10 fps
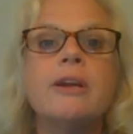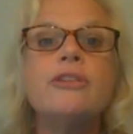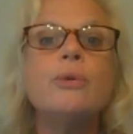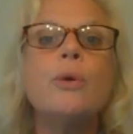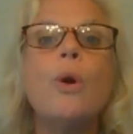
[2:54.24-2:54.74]

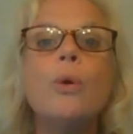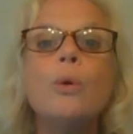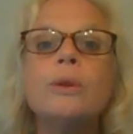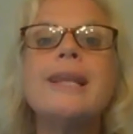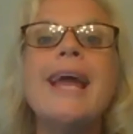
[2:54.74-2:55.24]
To
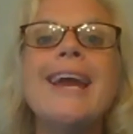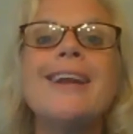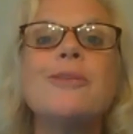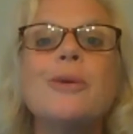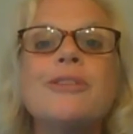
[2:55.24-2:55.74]
own
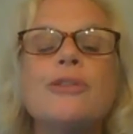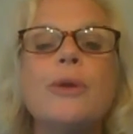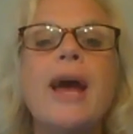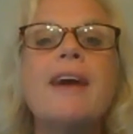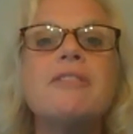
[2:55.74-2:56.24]
land was
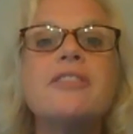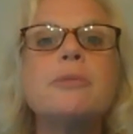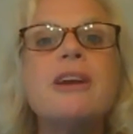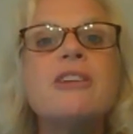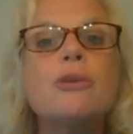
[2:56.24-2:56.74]
to have a
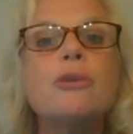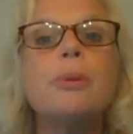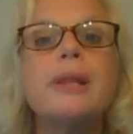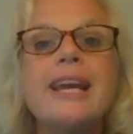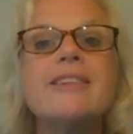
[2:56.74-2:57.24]
special
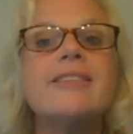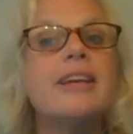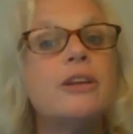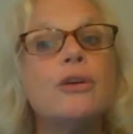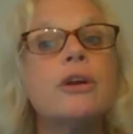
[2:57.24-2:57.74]
place
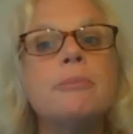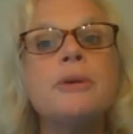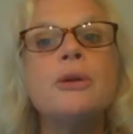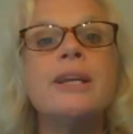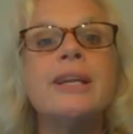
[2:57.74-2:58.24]
in your
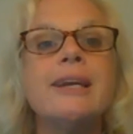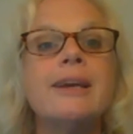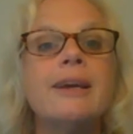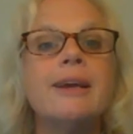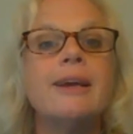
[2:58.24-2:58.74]
community,
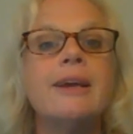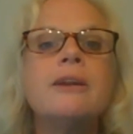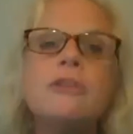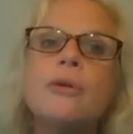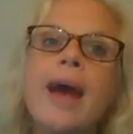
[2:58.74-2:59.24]

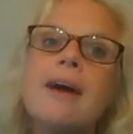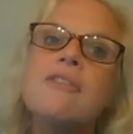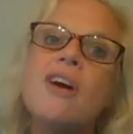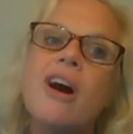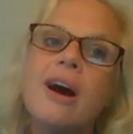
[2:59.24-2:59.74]
to
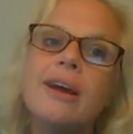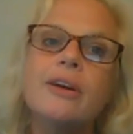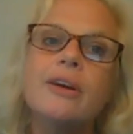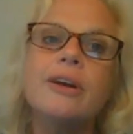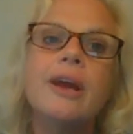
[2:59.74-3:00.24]
have
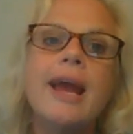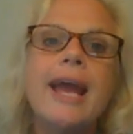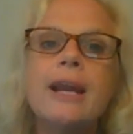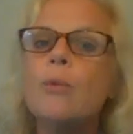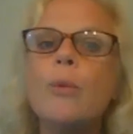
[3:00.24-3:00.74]
honor
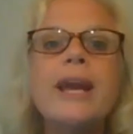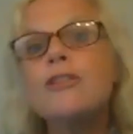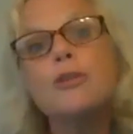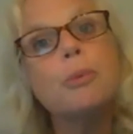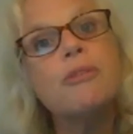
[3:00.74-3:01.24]
and a way
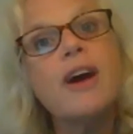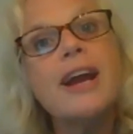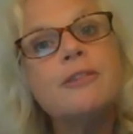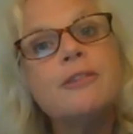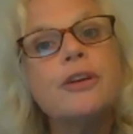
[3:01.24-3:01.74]
to
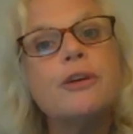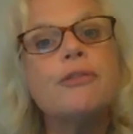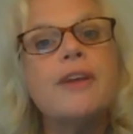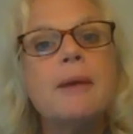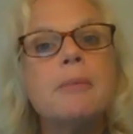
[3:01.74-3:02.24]
provide for your
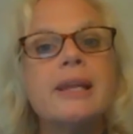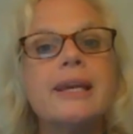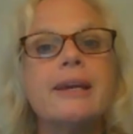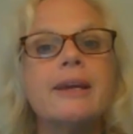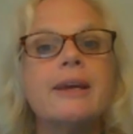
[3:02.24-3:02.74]

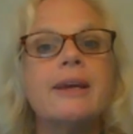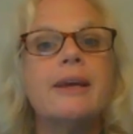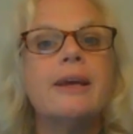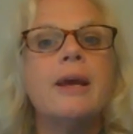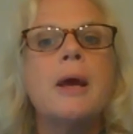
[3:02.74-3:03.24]
family.
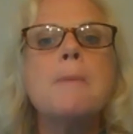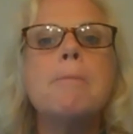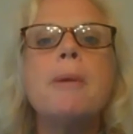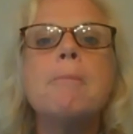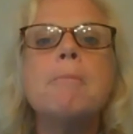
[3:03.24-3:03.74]
But